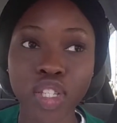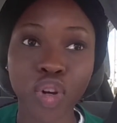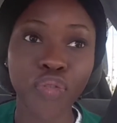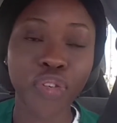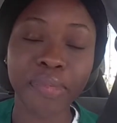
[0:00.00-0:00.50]

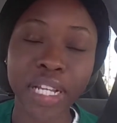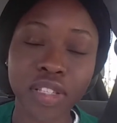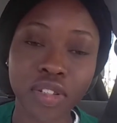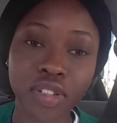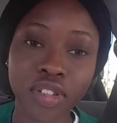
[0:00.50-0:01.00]
So for med
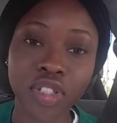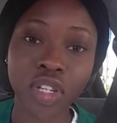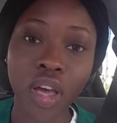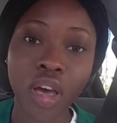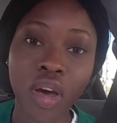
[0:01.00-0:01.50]
surg
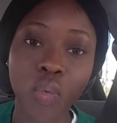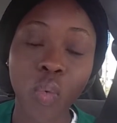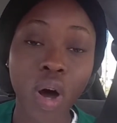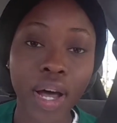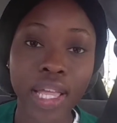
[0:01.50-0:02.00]

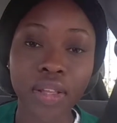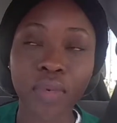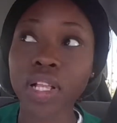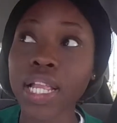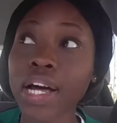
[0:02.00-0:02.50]
1,
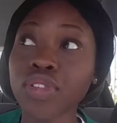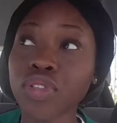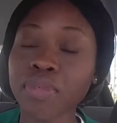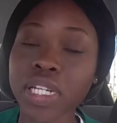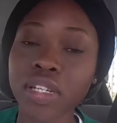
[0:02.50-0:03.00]
we're allowed
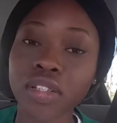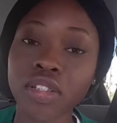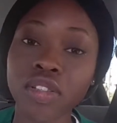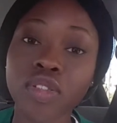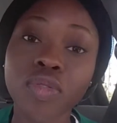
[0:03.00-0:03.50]
to
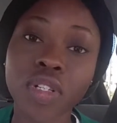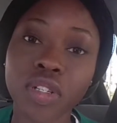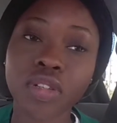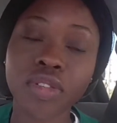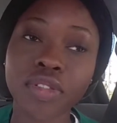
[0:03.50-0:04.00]
miss 2
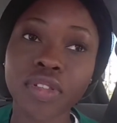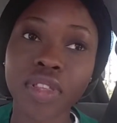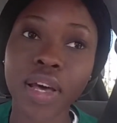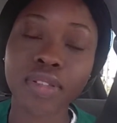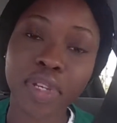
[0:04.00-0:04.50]
clinicals. So
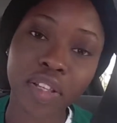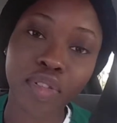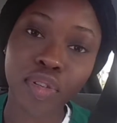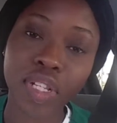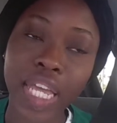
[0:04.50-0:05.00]
that was my
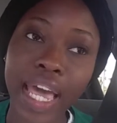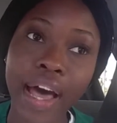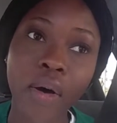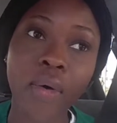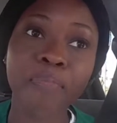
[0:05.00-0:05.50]
clinical day
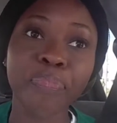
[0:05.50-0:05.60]
out.